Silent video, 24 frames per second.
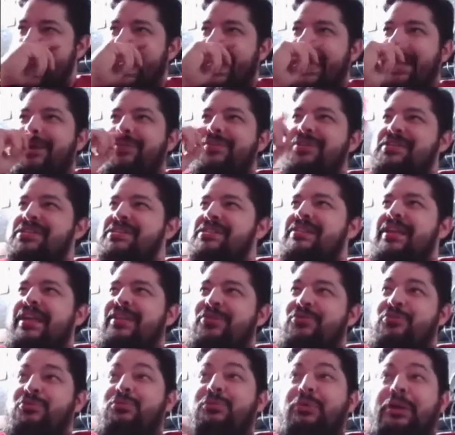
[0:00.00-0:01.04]
You know, this is like
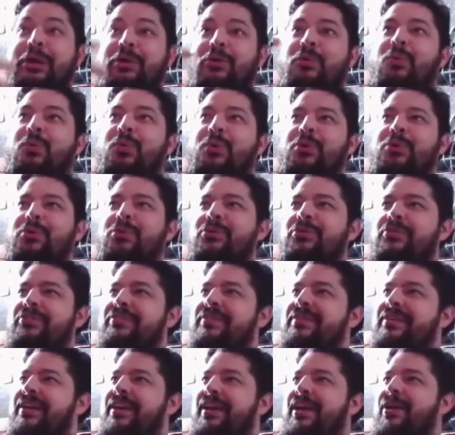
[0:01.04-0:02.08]
the real
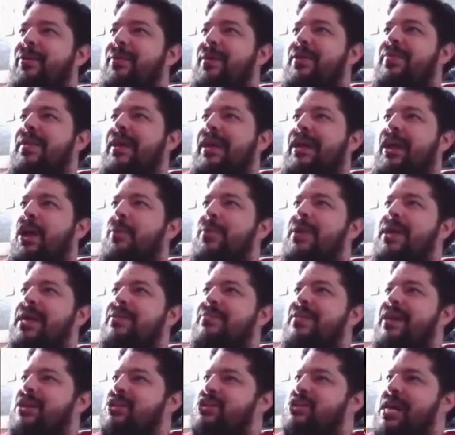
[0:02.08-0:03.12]
world, you know, and then going
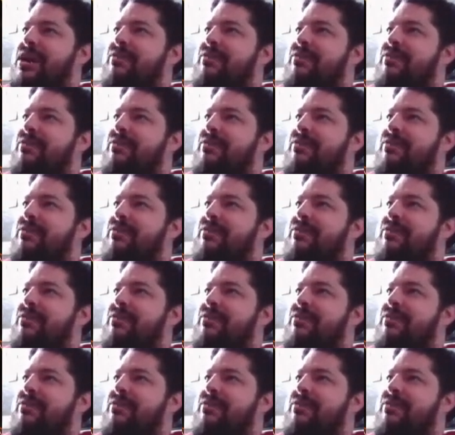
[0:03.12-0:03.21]
in that